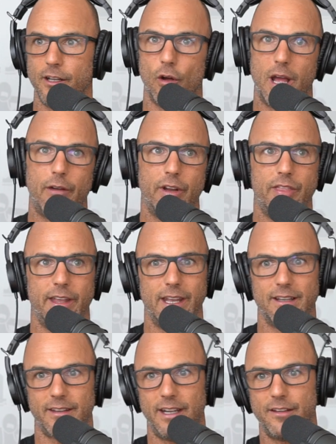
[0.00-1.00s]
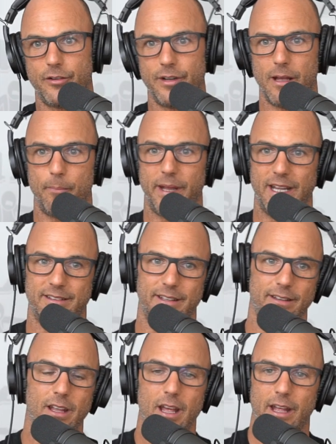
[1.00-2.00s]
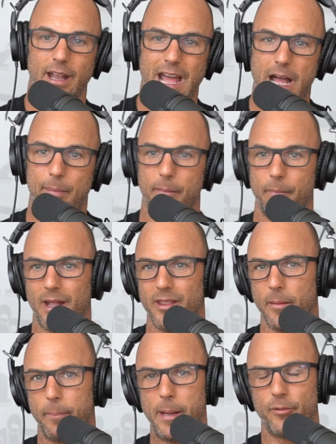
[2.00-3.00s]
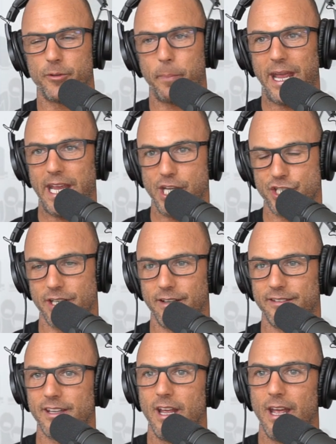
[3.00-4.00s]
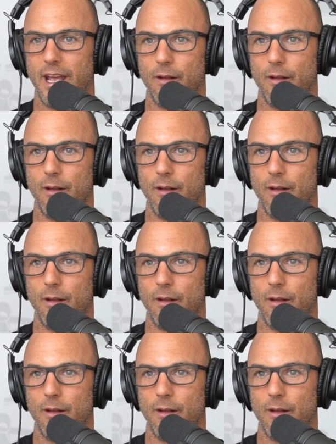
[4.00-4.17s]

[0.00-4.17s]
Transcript: You know, everything is internet based and and happen and people's patience